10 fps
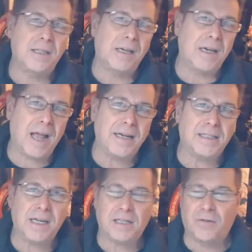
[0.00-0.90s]
in the United
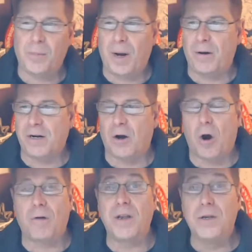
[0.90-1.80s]
States of America
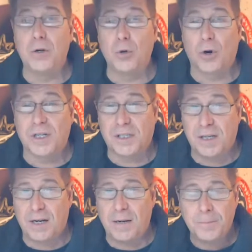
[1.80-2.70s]
are in New York
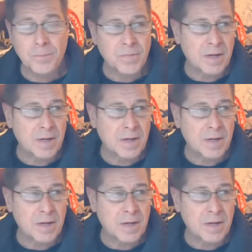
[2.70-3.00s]
City.